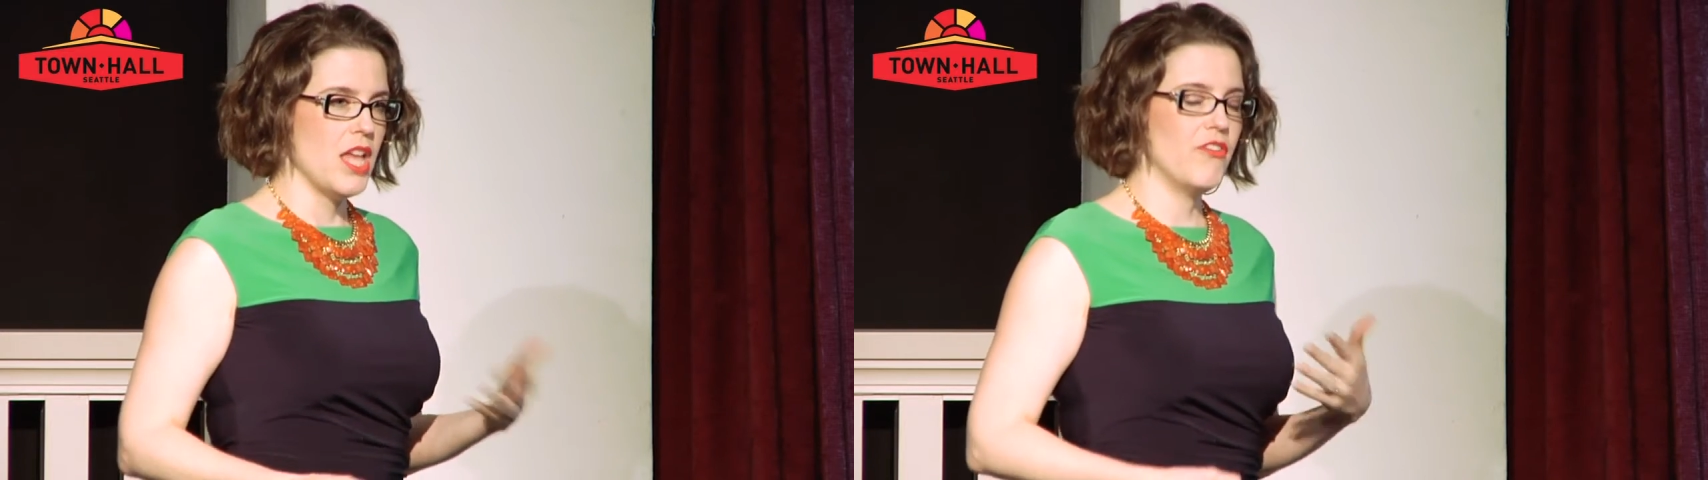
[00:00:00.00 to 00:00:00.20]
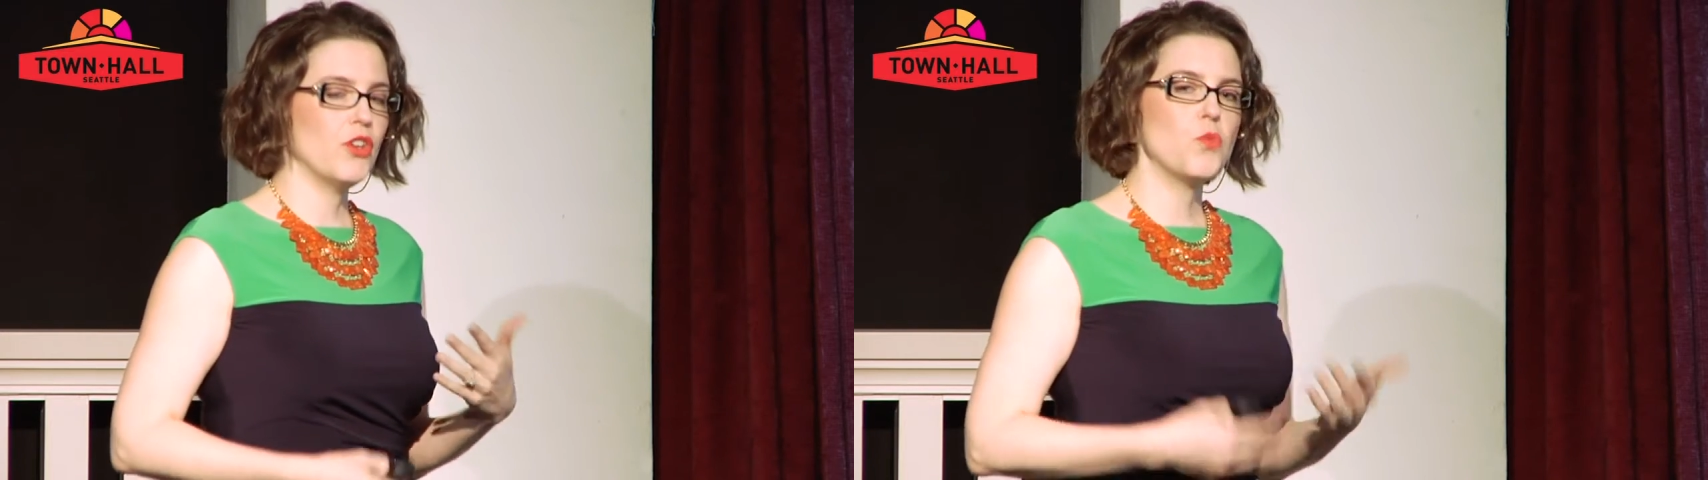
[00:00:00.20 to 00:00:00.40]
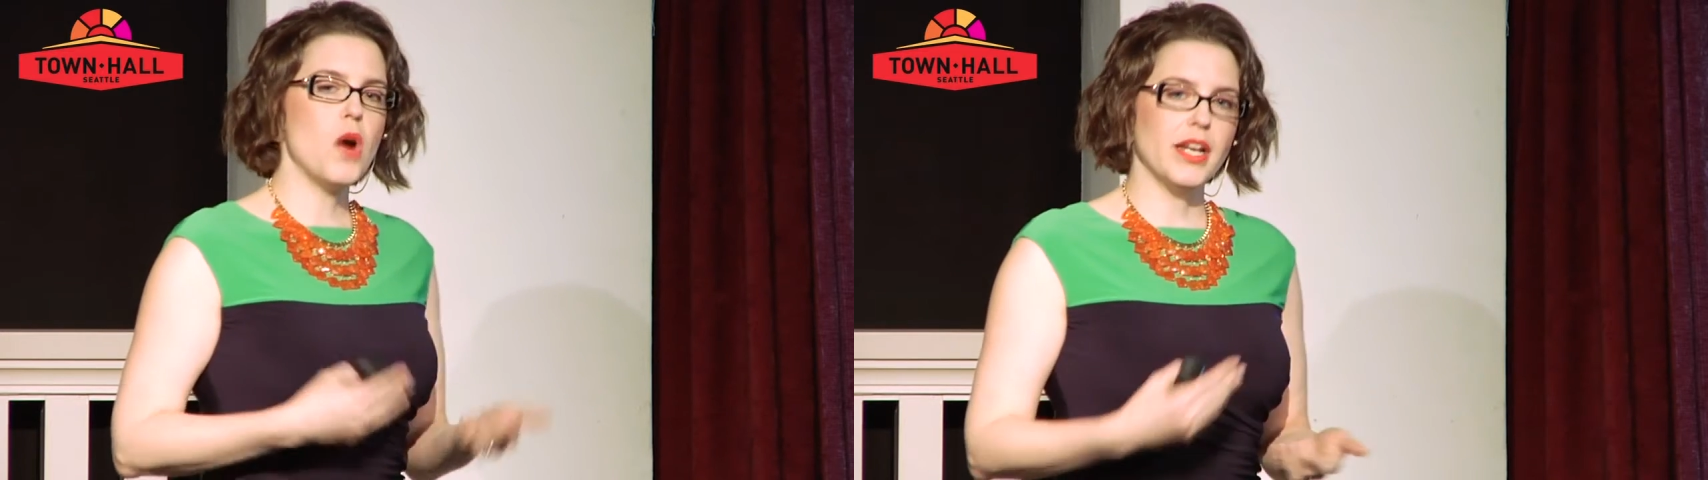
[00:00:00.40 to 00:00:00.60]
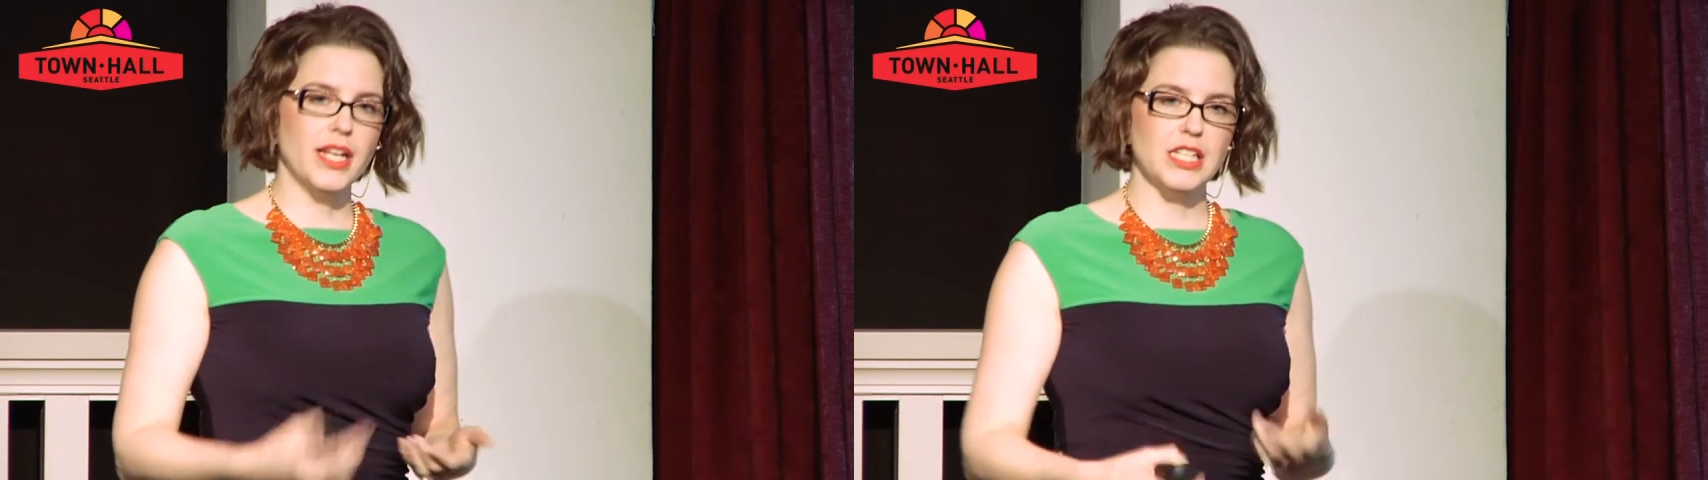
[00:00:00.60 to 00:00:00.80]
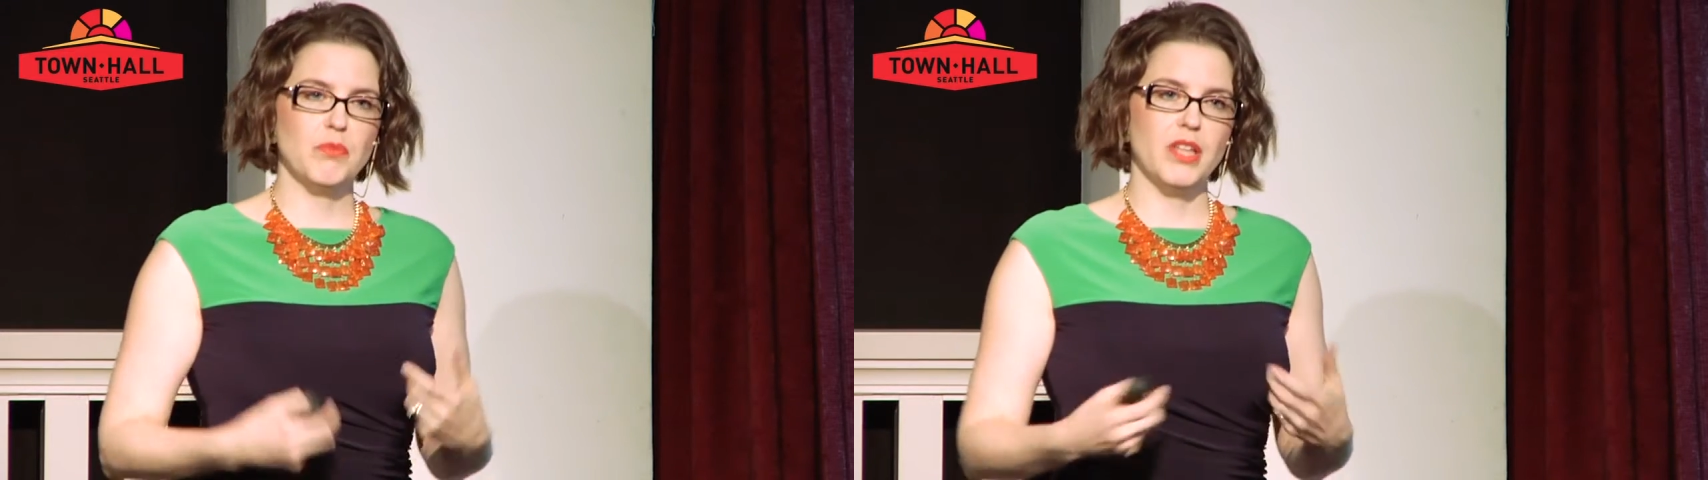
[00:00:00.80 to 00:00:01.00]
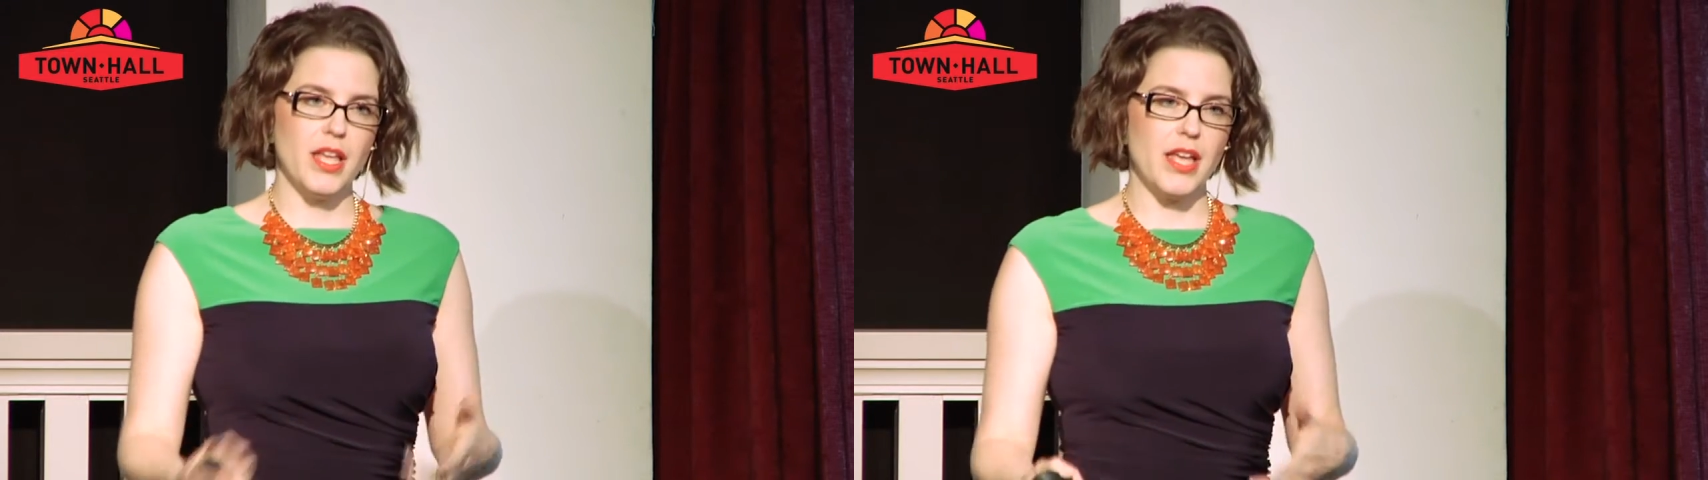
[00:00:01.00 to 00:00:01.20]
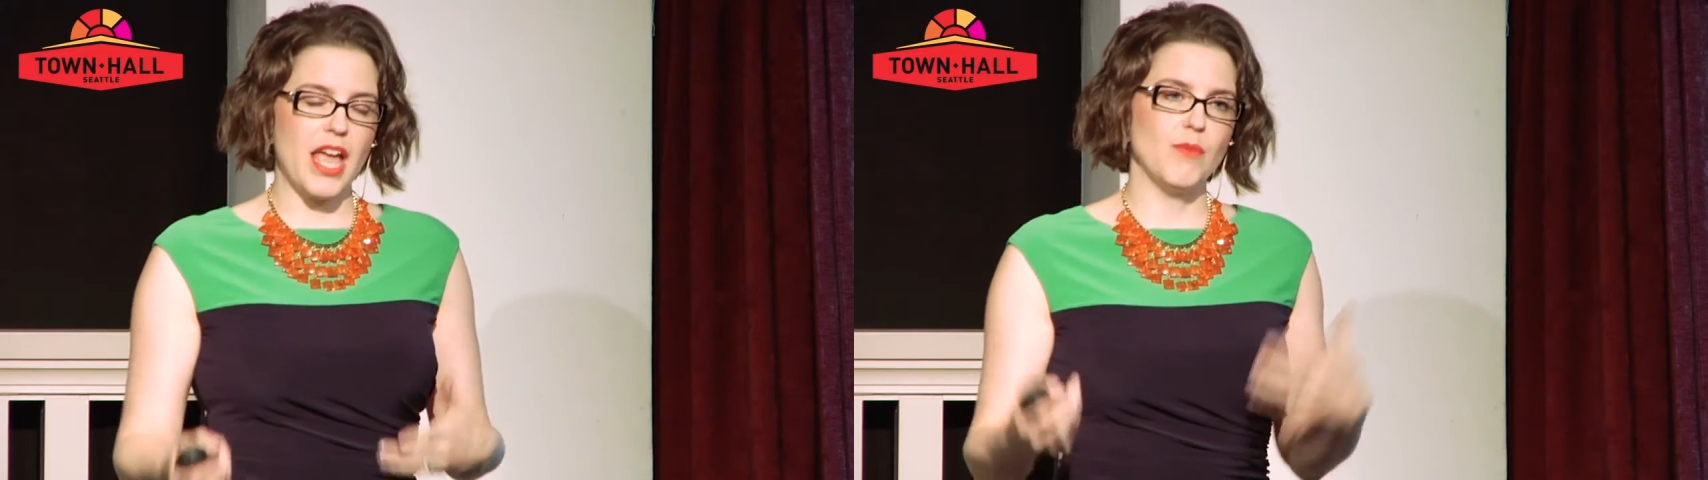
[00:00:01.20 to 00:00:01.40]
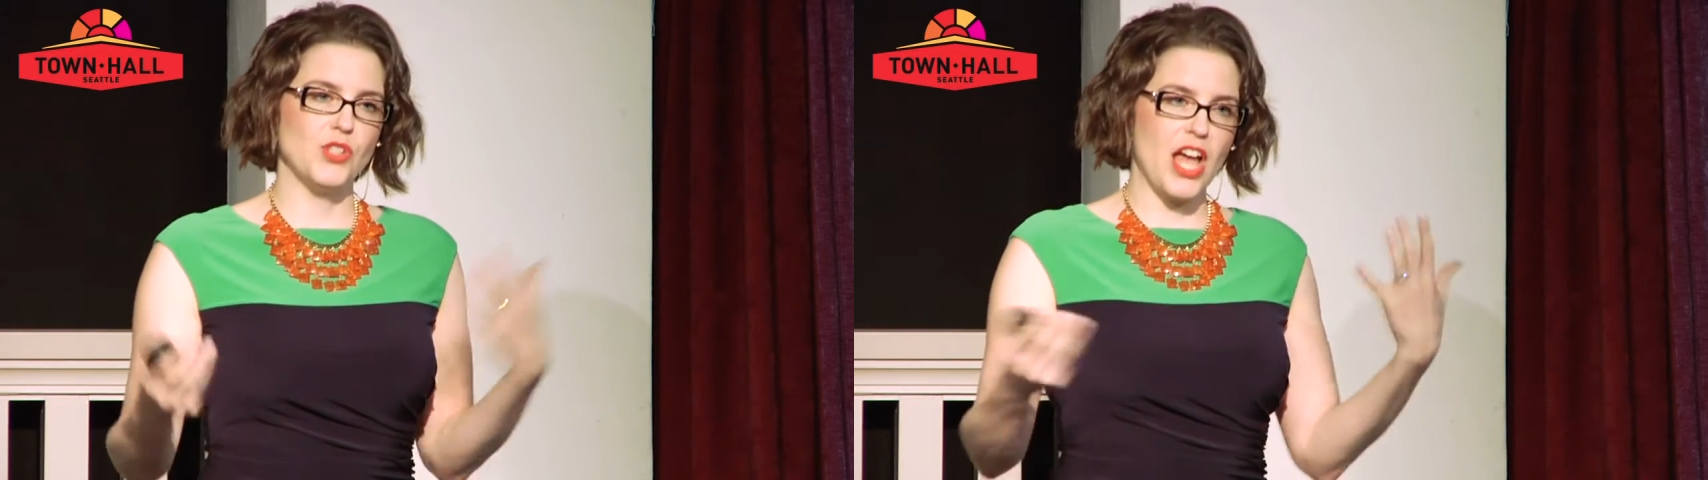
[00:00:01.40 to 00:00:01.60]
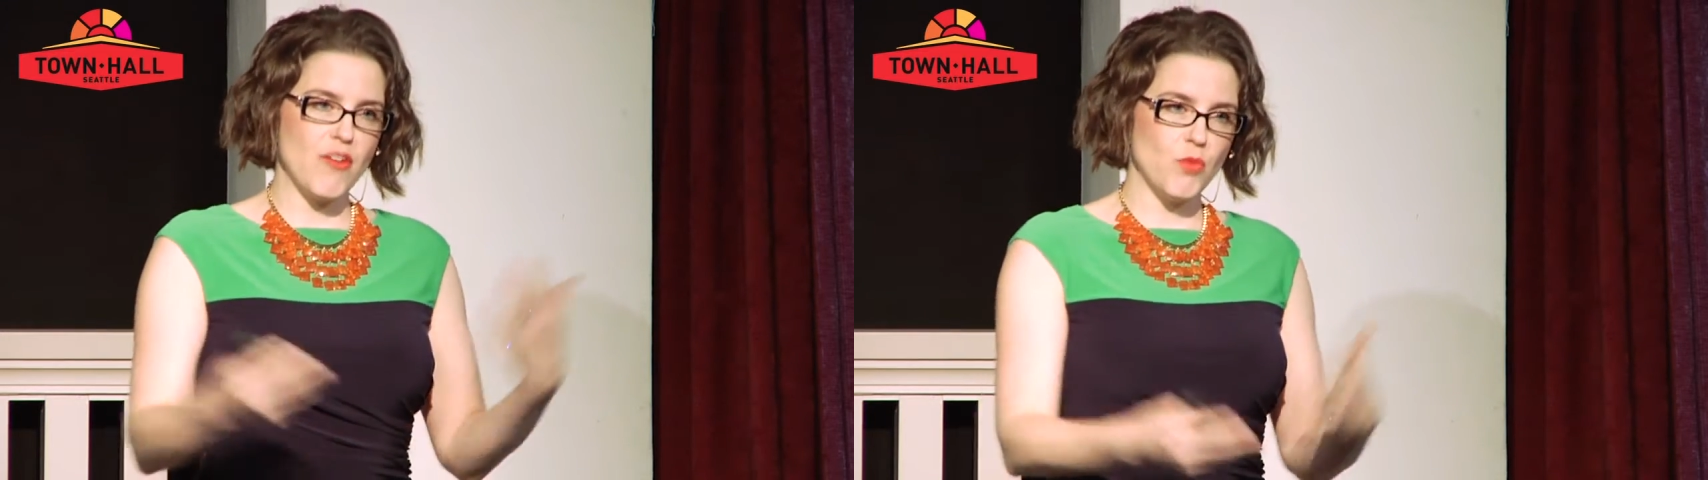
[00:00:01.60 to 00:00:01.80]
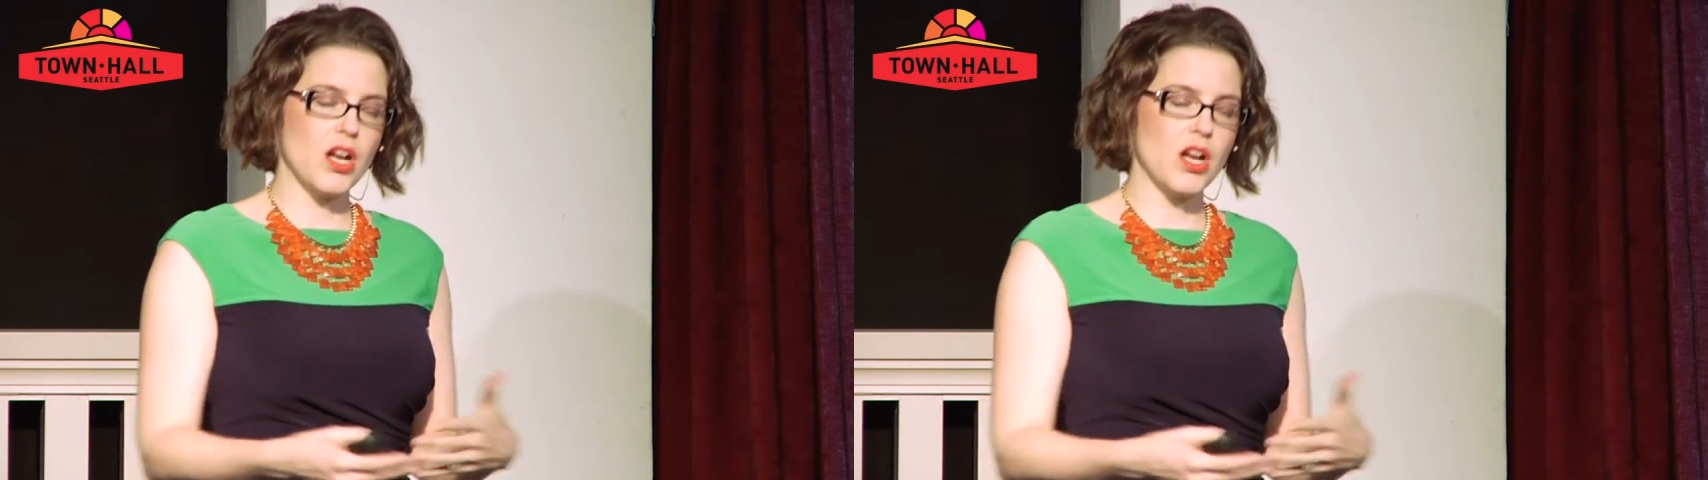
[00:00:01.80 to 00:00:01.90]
And if you're wanting to play games or have